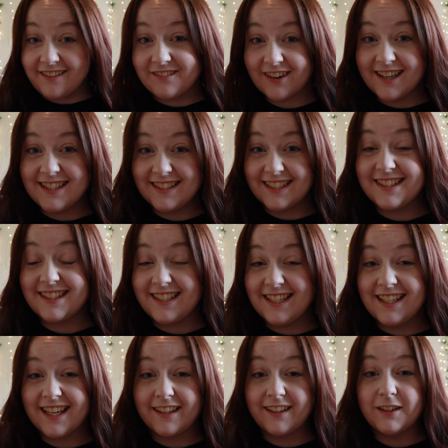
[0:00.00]
friends, it's
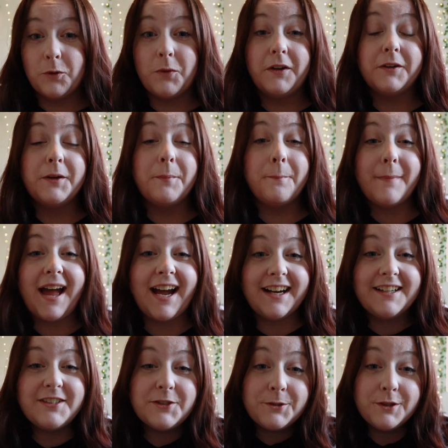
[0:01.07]
Danielle. Welcome
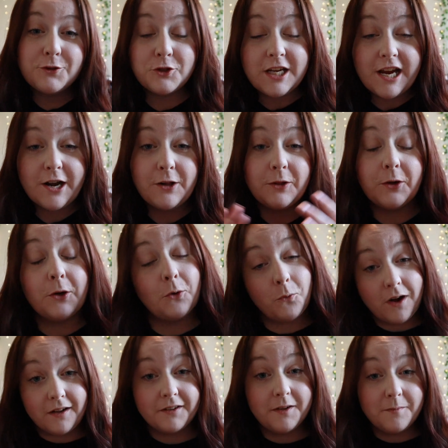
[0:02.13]
back to the channel, or
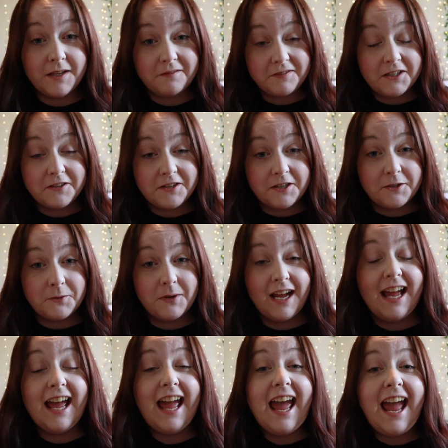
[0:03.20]
welcome if you're new,
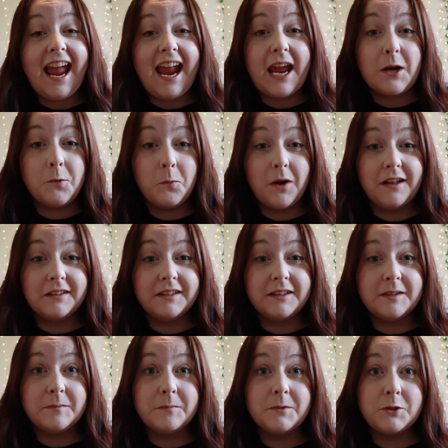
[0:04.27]
and
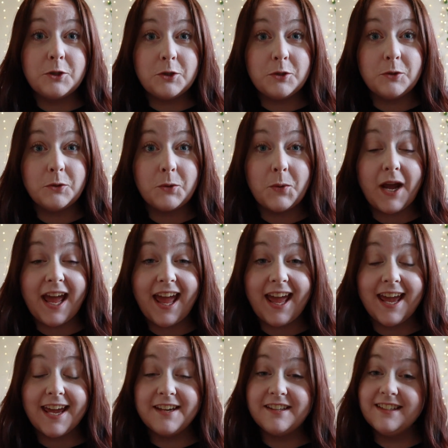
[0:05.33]
welcome to
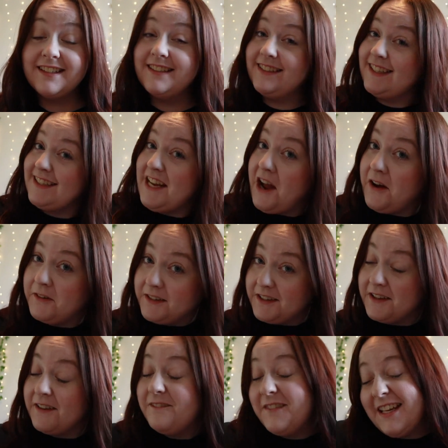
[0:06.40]
a sit down
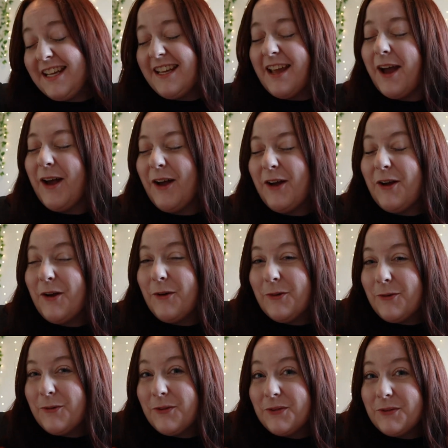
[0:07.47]
video.
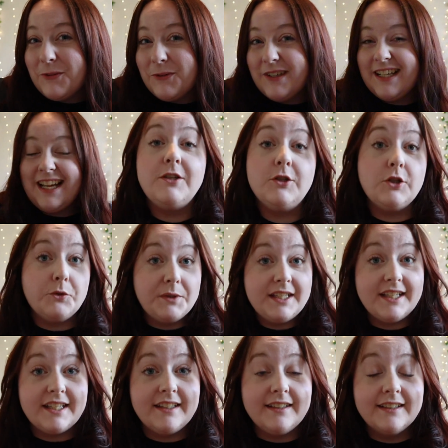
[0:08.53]
I've been
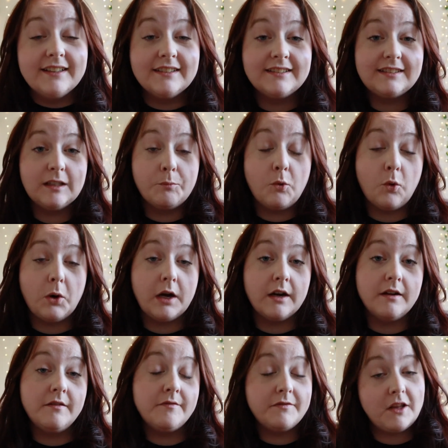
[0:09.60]
doing some more
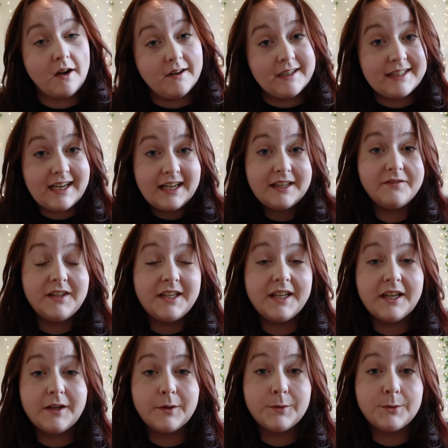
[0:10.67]
vlog style
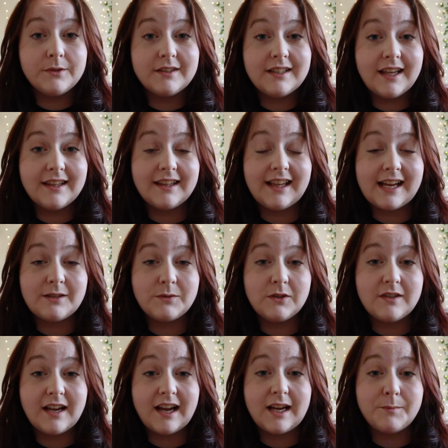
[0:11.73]
videos the last few
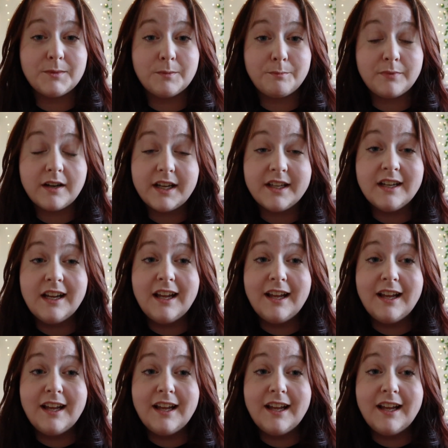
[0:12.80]
times, but